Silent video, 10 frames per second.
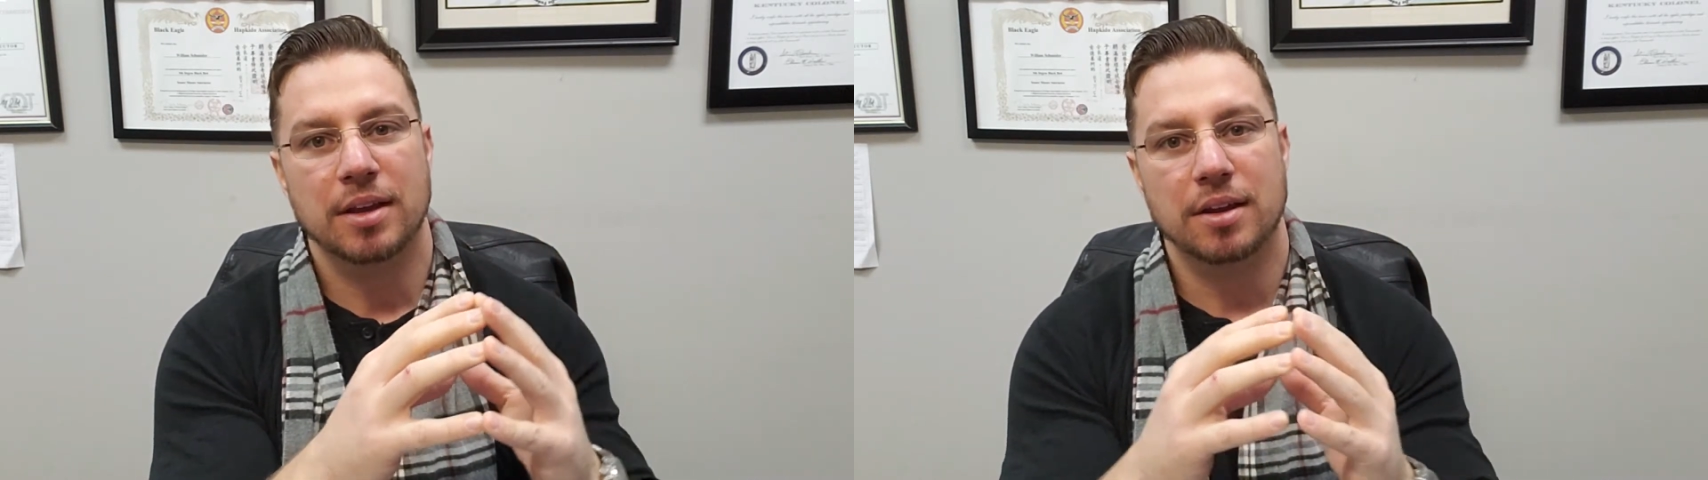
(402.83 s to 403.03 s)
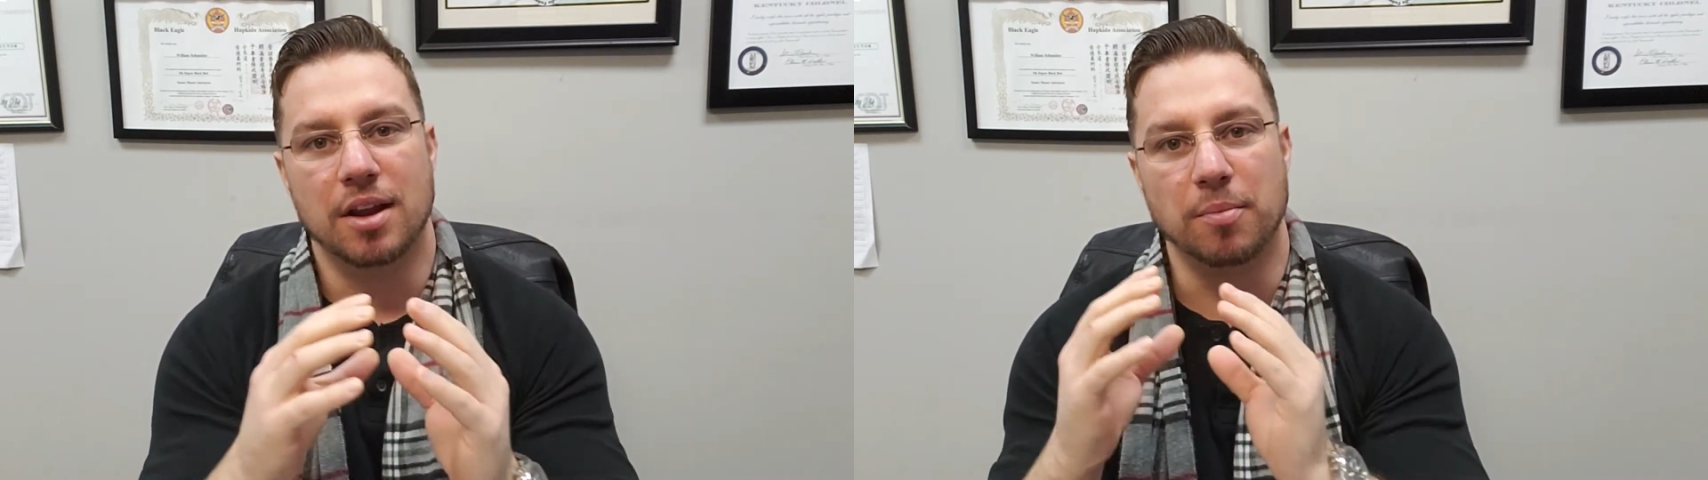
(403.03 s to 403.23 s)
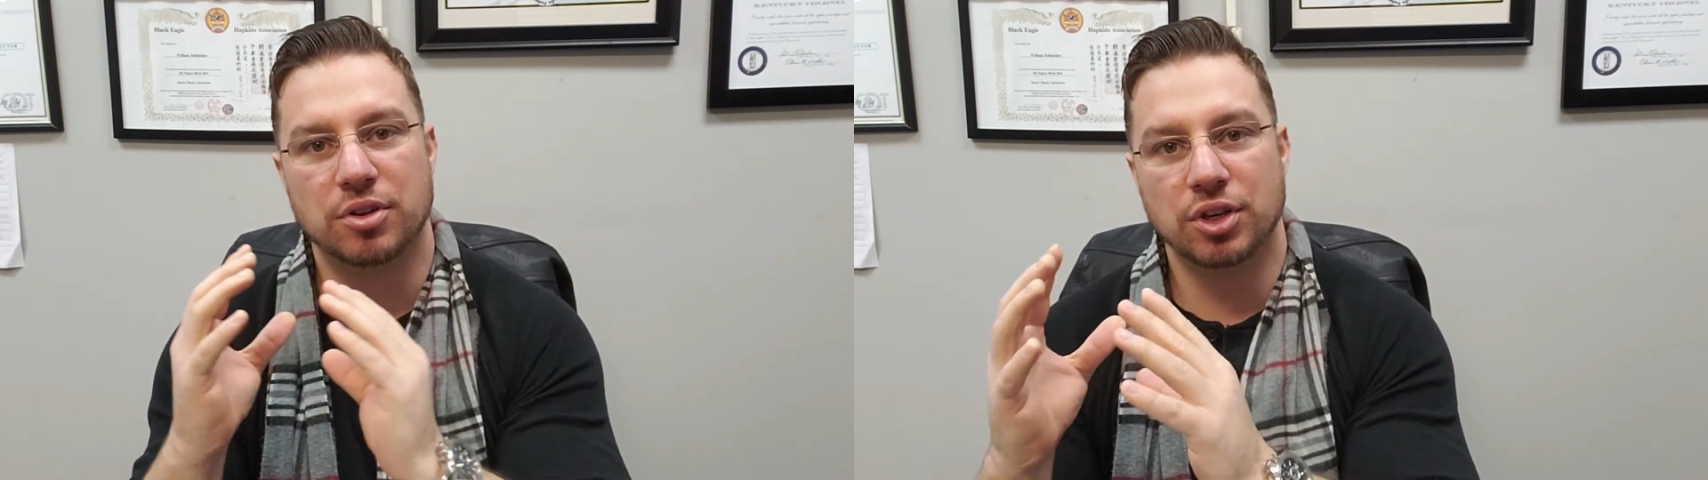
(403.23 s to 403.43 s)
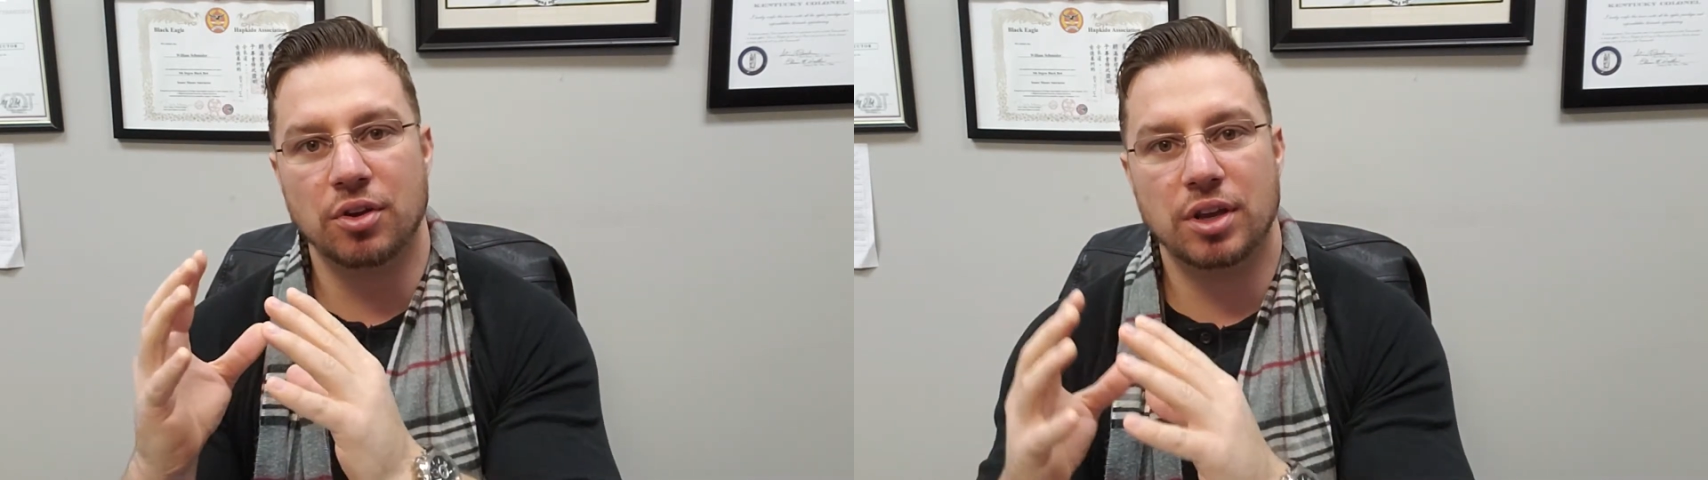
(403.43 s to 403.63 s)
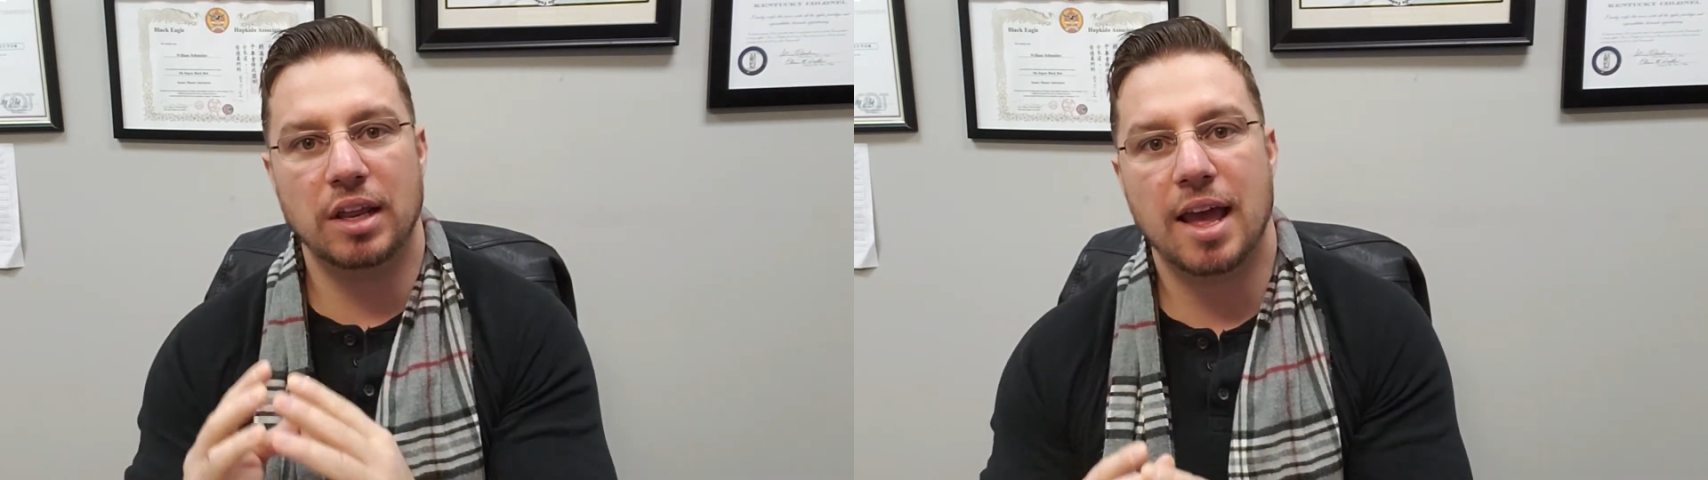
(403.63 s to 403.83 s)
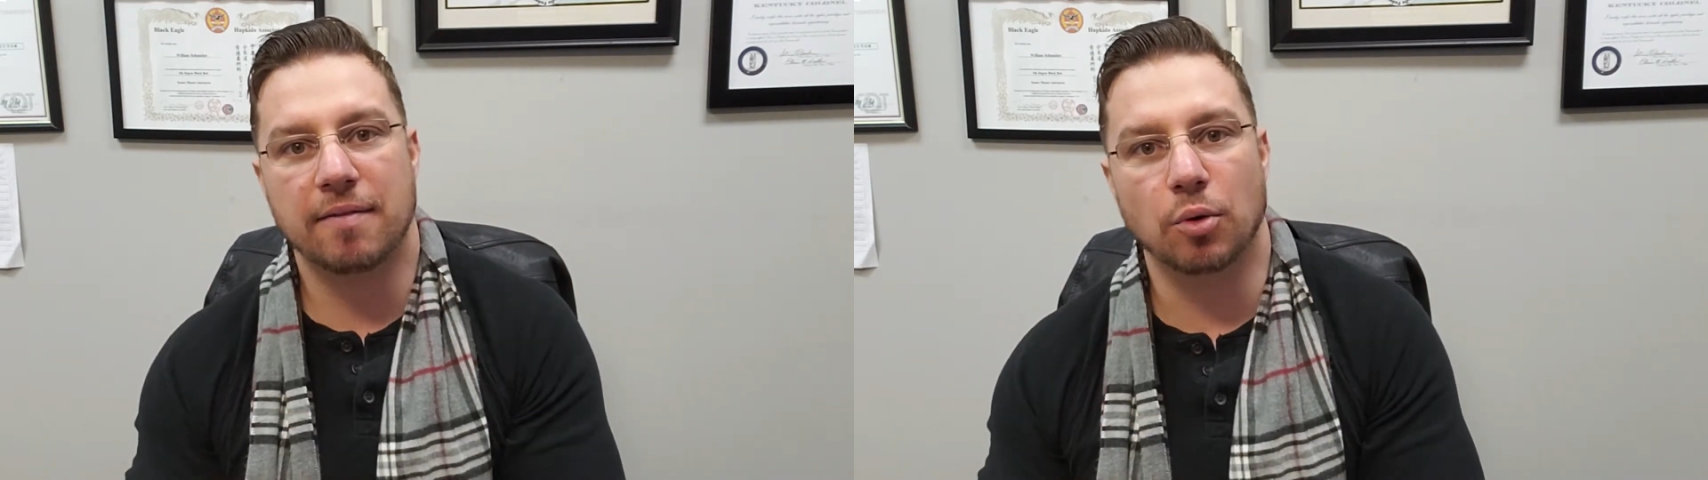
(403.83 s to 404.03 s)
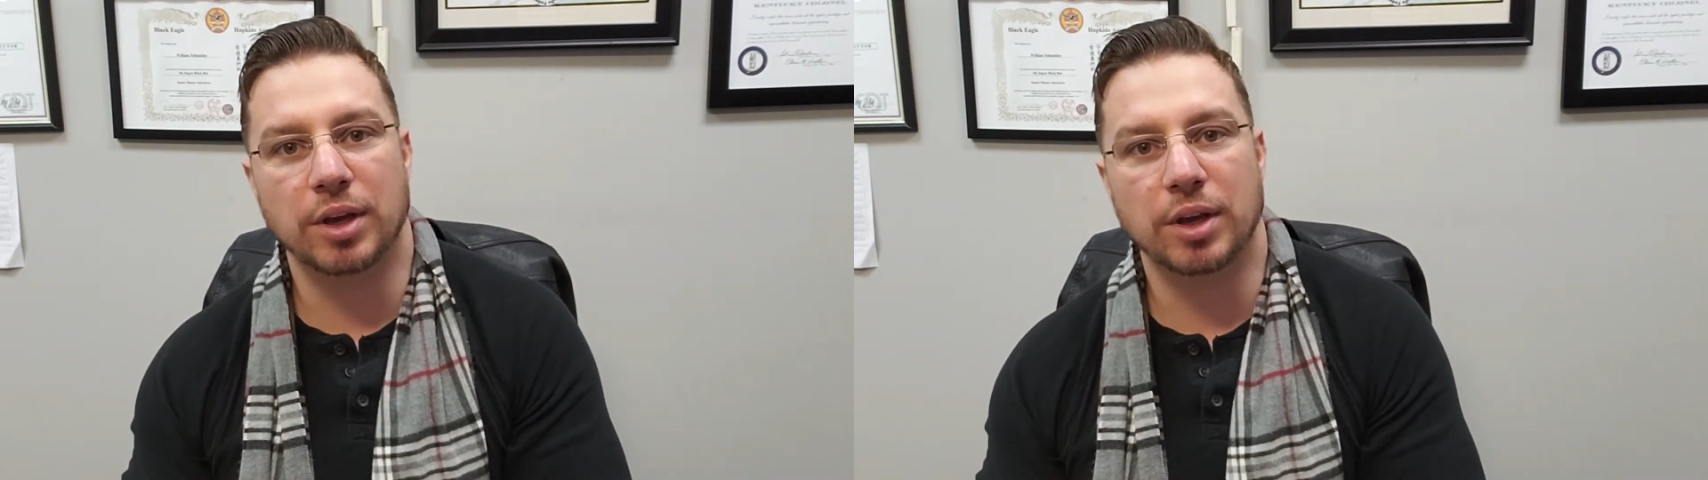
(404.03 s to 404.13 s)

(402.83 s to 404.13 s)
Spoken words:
Number 2, you need to have a